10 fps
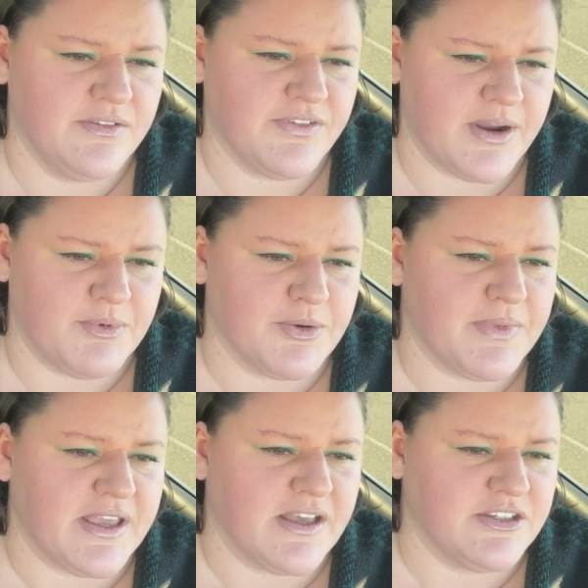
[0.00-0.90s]

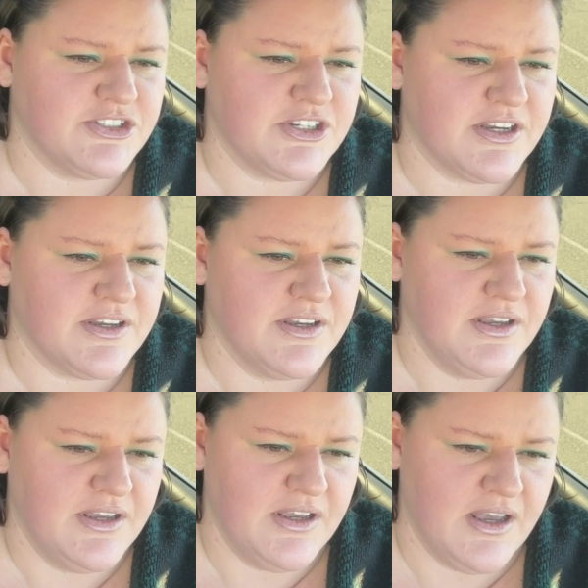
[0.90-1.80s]
fibromyalgia,
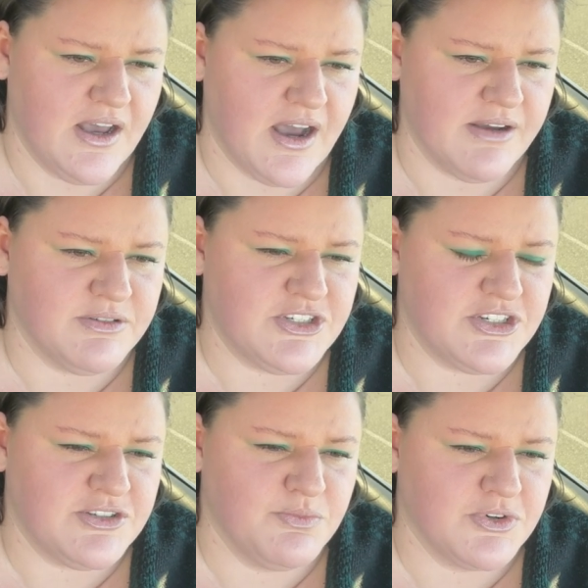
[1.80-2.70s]
I was
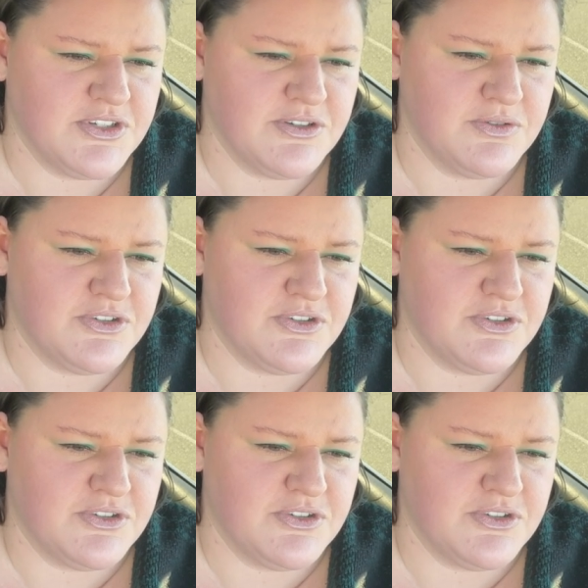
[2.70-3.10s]
just more so